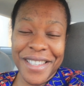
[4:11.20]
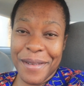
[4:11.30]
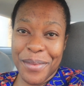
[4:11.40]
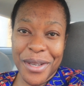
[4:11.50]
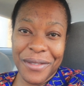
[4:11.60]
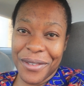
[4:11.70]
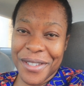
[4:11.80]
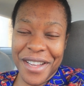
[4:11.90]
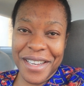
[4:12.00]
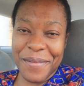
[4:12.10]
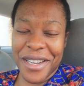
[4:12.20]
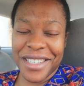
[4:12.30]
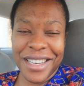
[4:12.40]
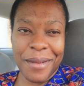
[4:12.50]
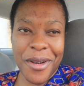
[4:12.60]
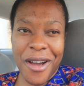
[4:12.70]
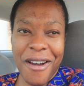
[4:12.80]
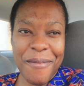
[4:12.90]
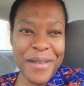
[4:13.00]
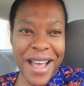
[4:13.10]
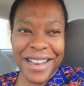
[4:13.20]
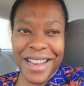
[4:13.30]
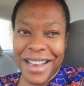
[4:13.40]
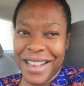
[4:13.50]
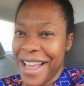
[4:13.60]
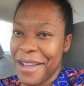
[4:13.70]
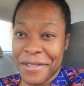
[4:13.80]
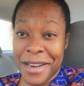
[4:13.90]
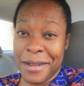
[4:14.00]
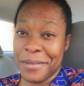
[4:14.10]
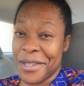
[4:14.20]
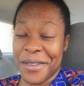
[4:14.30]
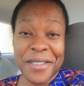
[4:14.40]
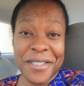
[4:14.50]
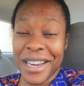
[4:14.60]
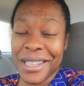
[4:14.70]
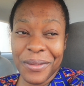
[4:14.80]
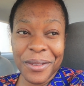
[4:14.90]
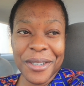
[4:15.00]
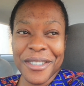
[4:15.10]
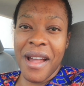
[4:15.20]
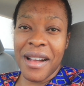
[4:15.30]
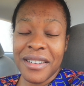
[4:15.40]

so it's a beautiful Sunday morning. I'm up and alive, and I'm so grateful.